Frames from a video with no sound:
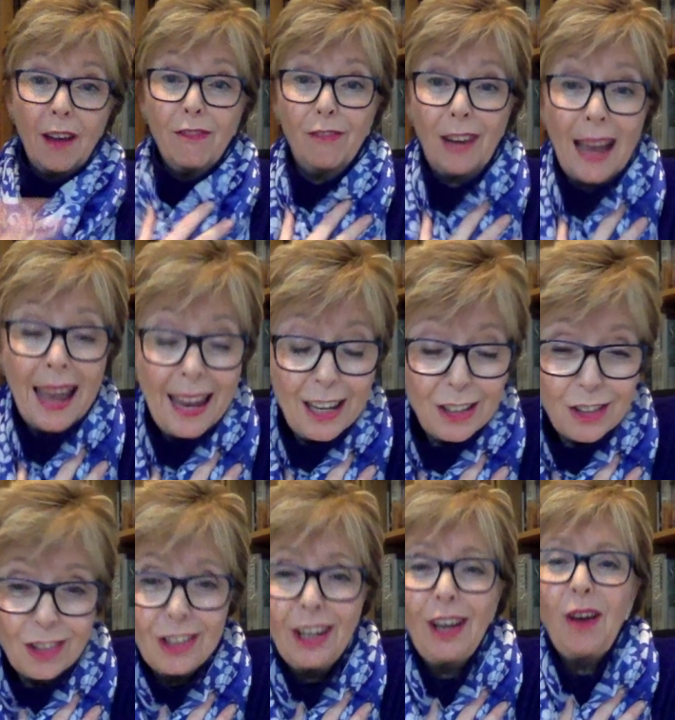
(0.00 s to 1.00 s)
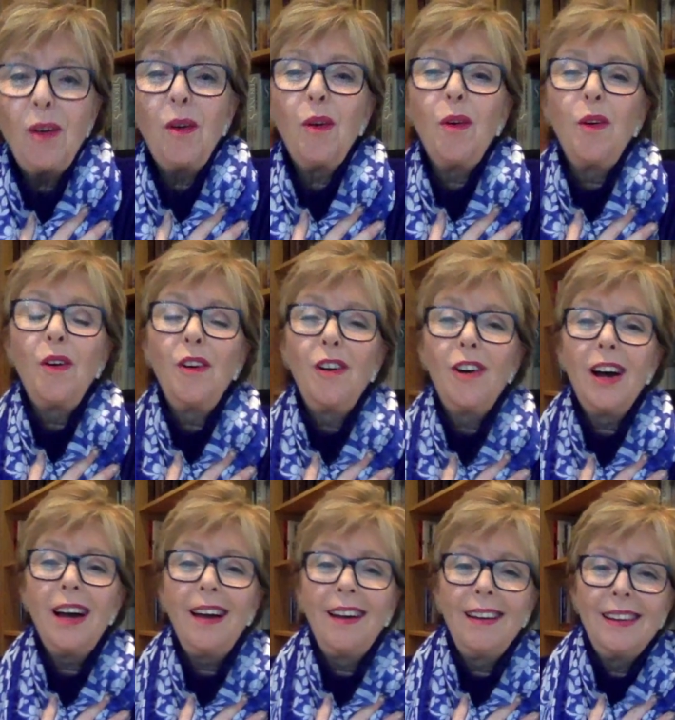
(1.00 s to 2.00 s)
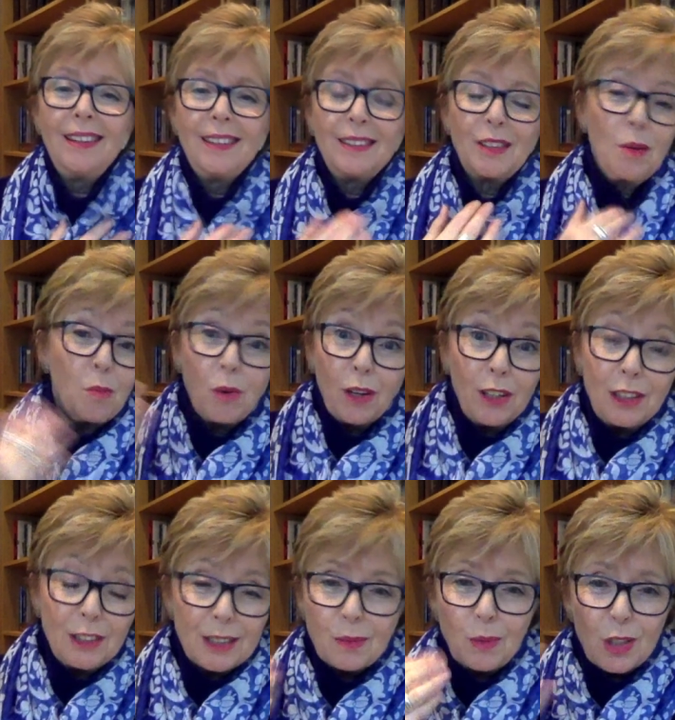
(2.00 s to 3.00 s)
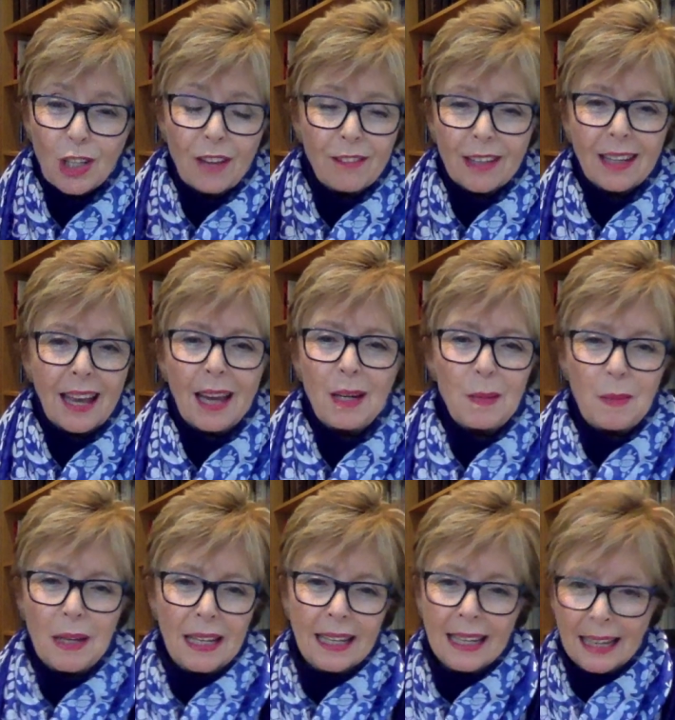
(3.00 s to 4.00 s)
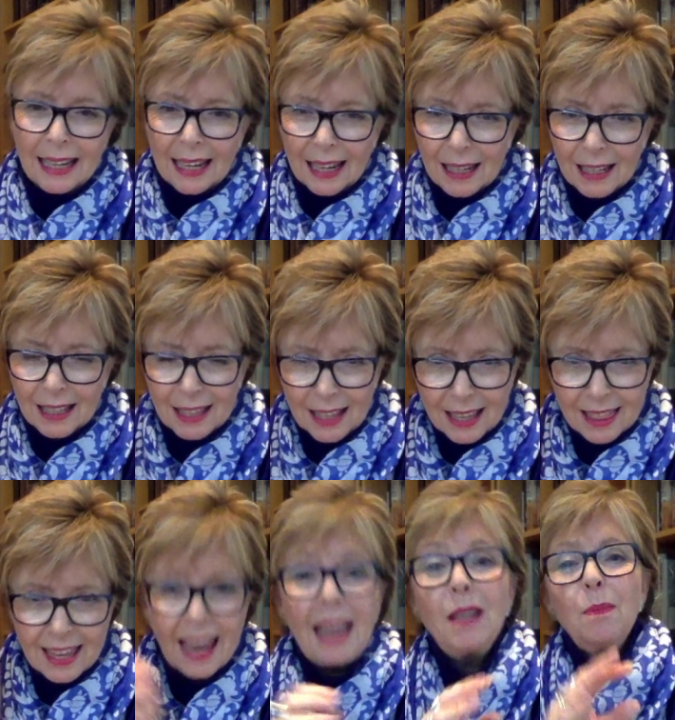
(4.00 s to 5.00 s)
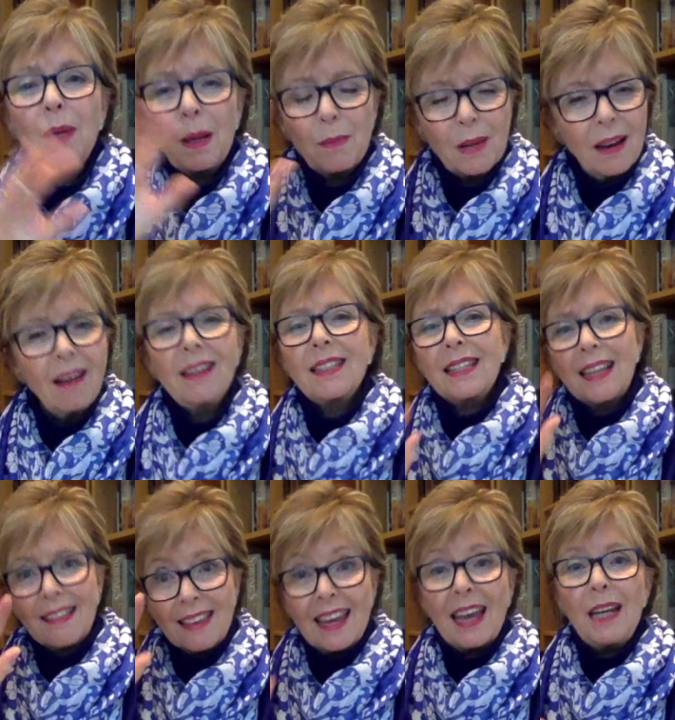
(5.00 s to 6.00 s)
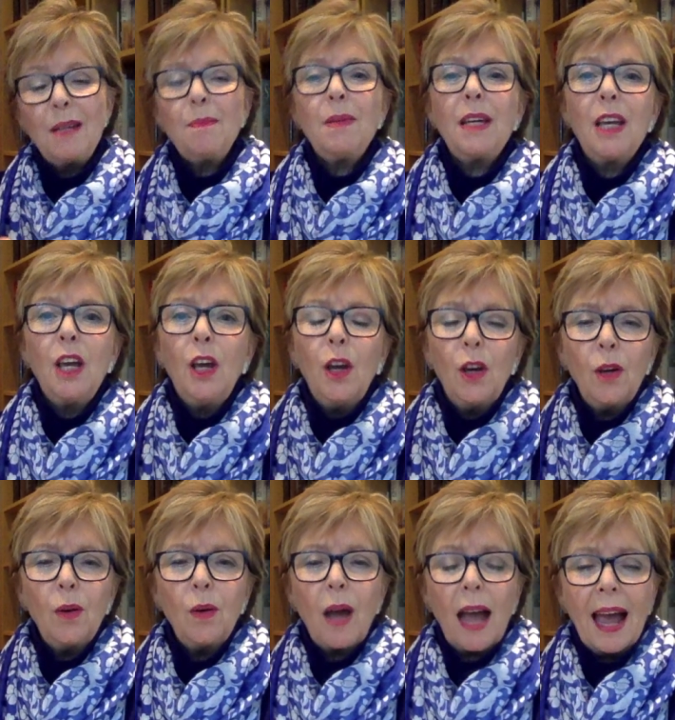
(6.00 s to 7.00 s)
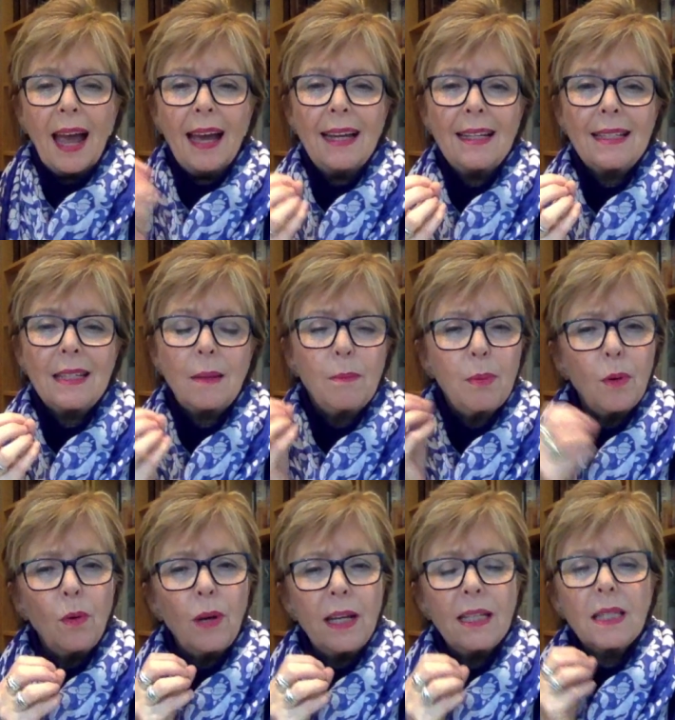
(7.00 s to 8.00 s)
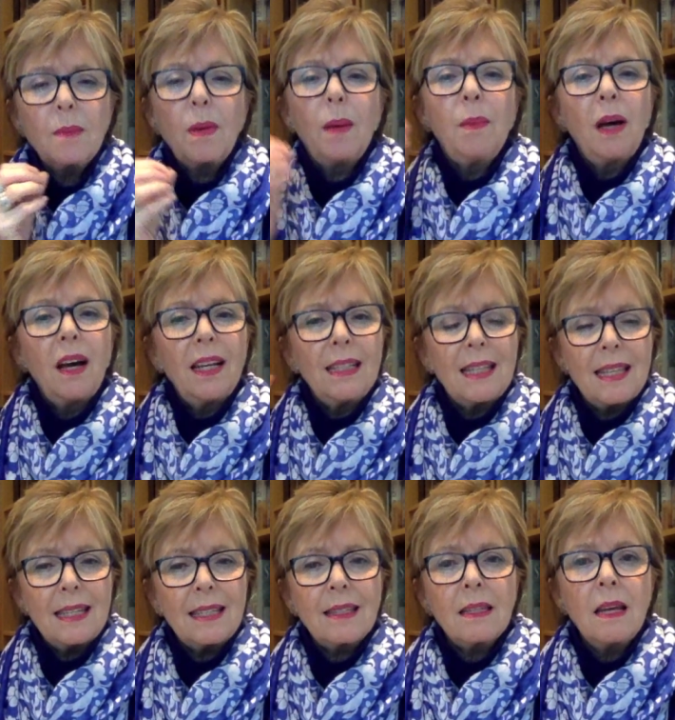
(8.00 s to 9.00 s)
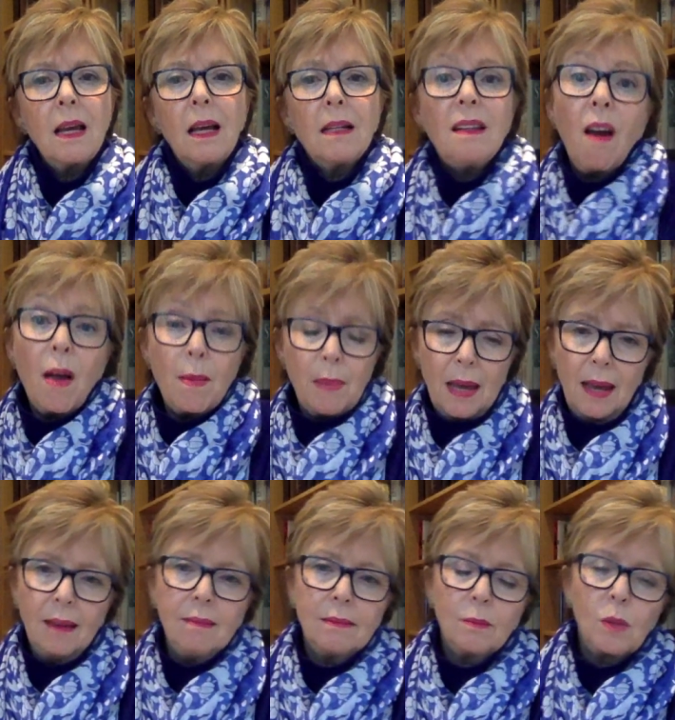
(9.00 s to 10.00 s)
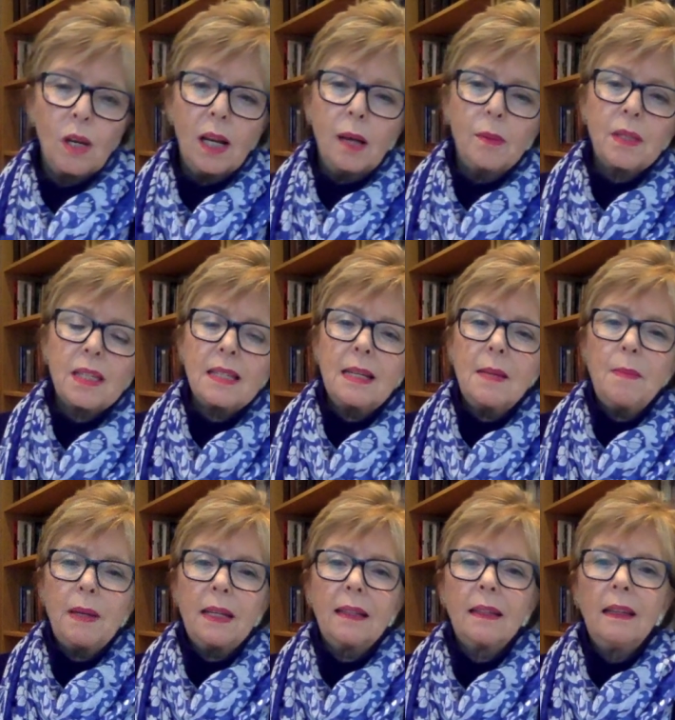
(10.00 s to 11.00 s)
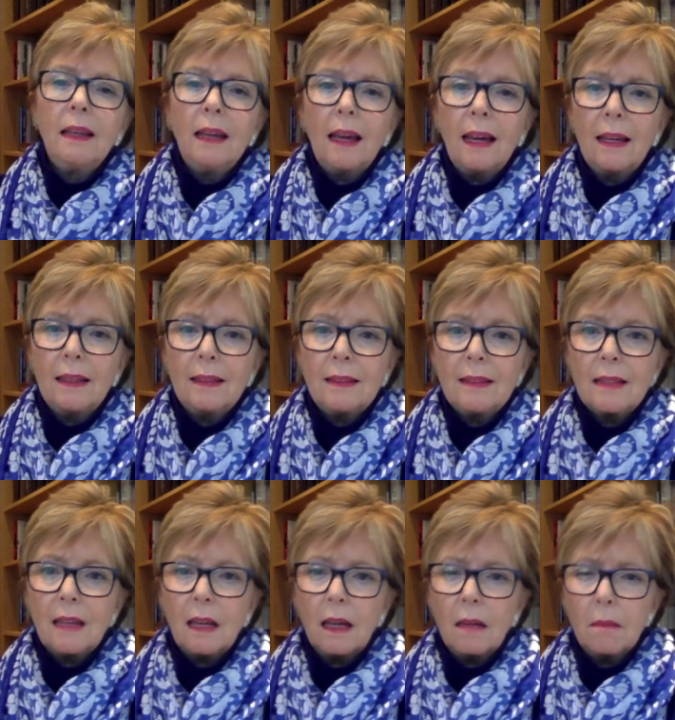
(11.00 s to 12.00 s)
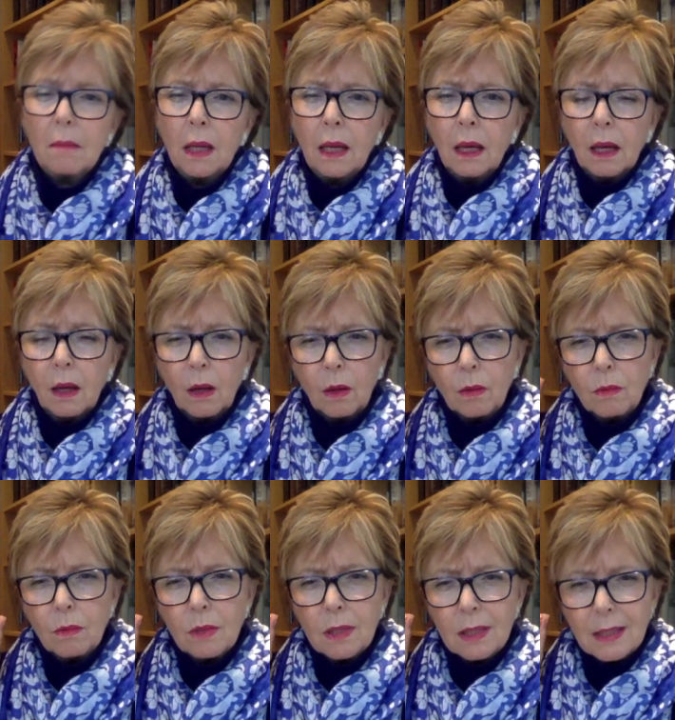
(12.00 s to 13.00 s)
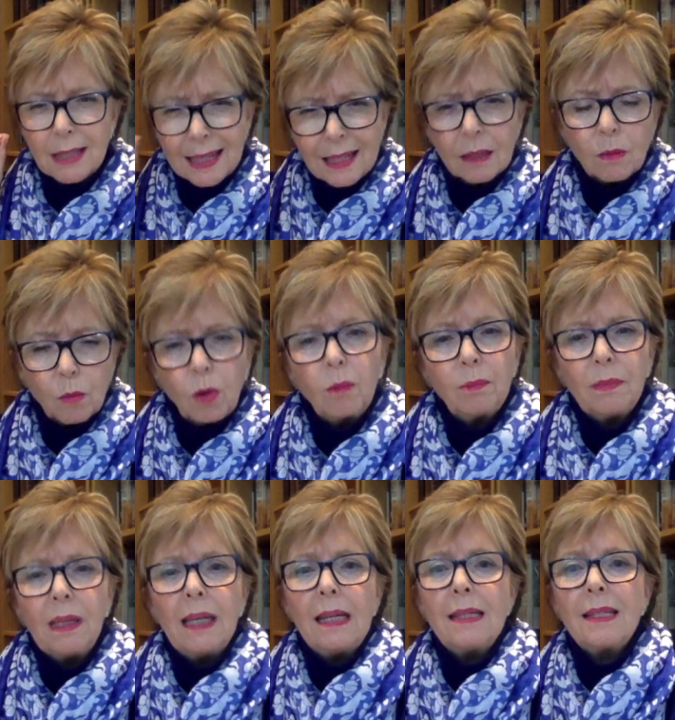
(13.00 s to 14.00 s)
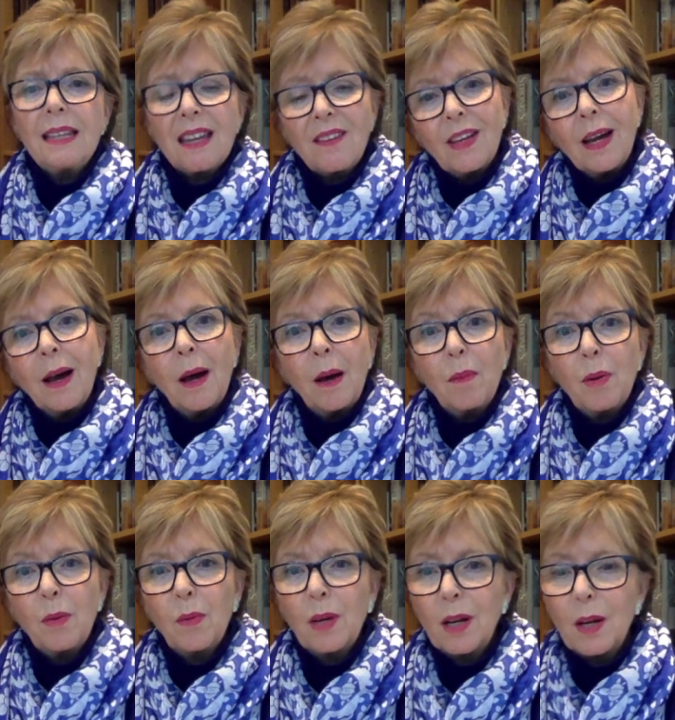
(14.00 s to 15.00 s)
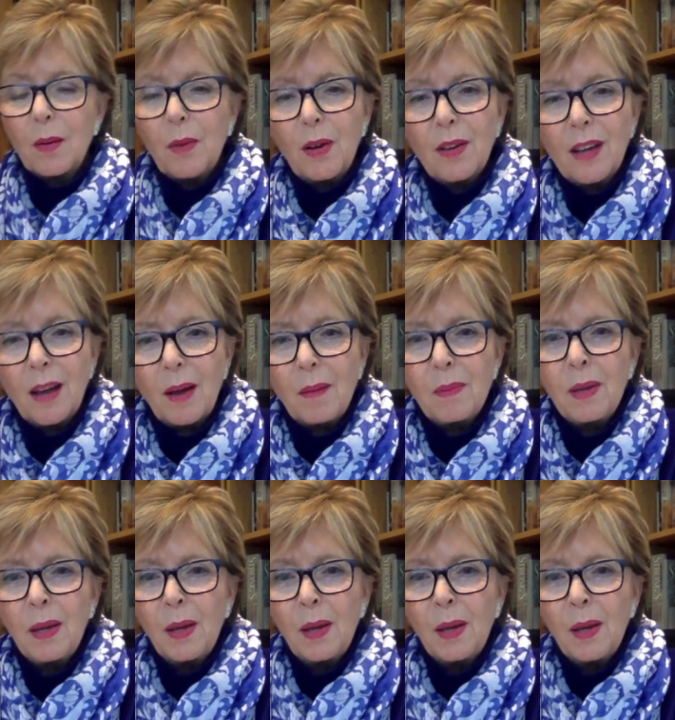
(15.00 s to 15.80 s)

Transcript: flesh or uh, the world, whichever enemy, uh, the enemy, I'm classing the enemy, who had brought into my mind this nightmare while I was sleeping and um, who didn't want me to give it up when I woke up,